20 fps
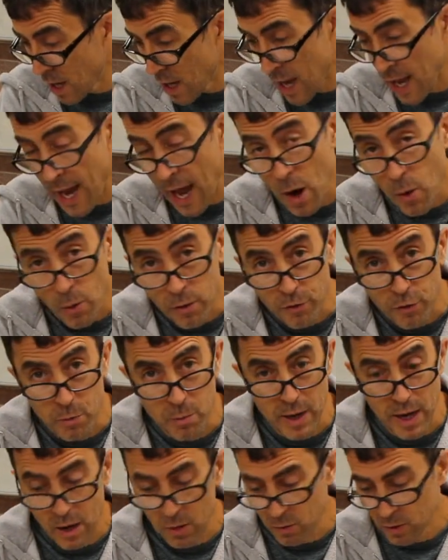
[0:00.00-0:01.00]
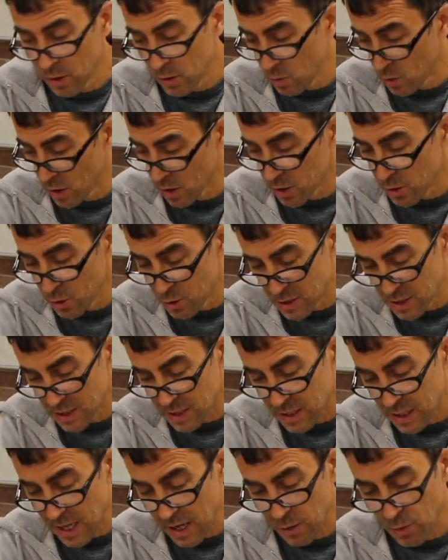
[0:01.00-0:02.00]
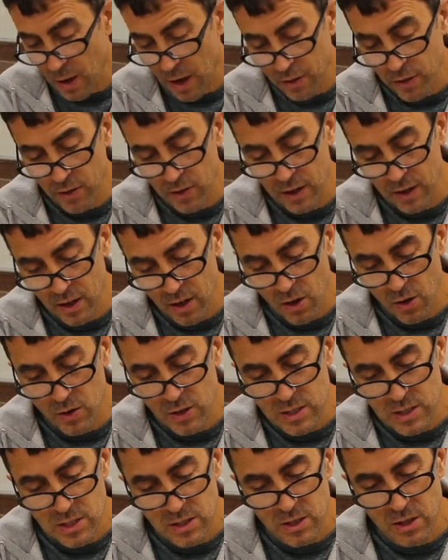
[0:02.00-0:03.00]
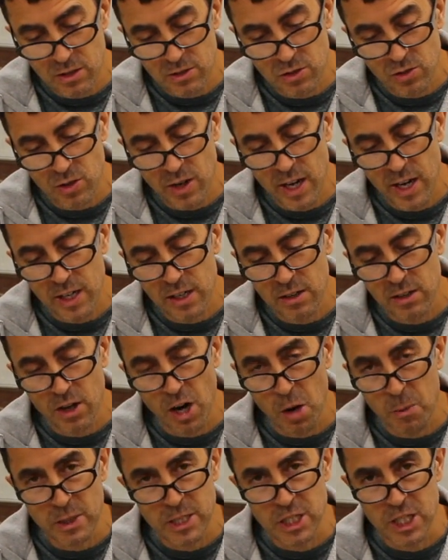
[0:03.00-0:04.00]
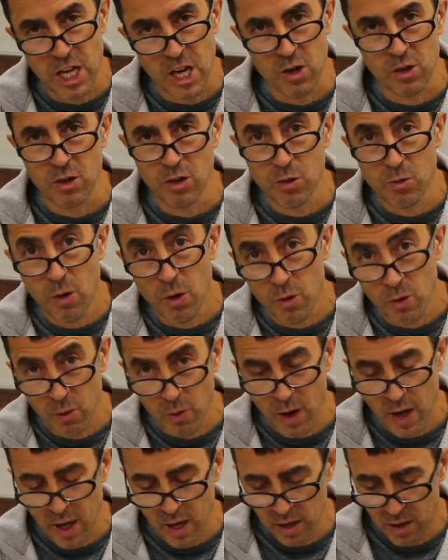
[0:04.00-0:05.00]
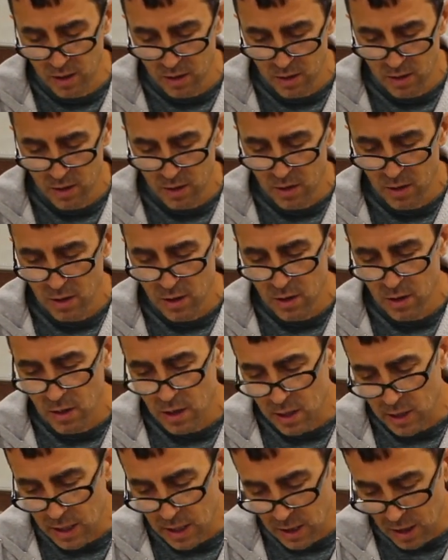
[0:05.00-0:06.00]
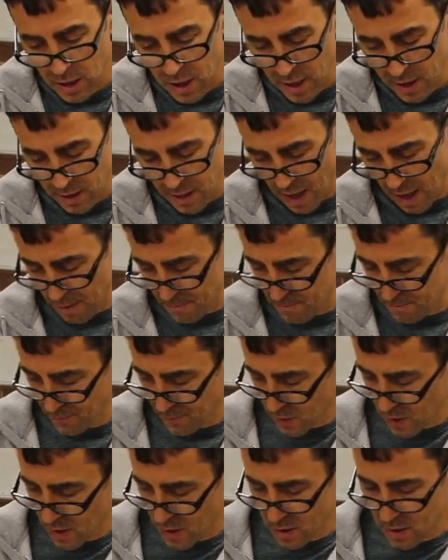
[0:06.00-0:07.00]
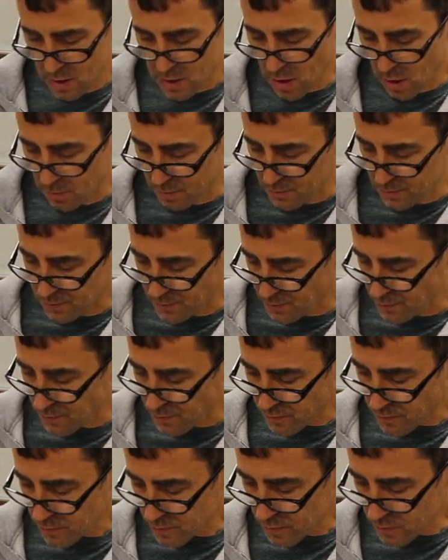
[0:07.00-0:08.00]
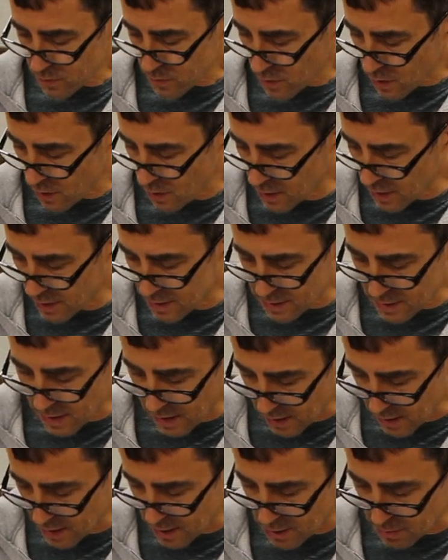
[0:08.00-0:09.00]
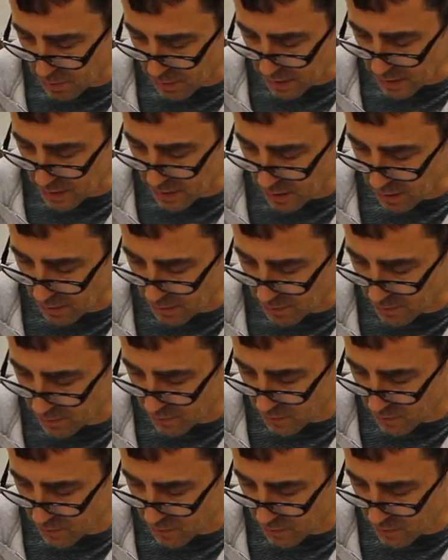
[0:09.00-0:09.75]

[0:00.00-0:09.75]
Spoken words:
an hour from now when you want to use this clay, rather than, oh, this is all dried garbage now, and you throw it away. Get a lot of that. So let's cut this piece here.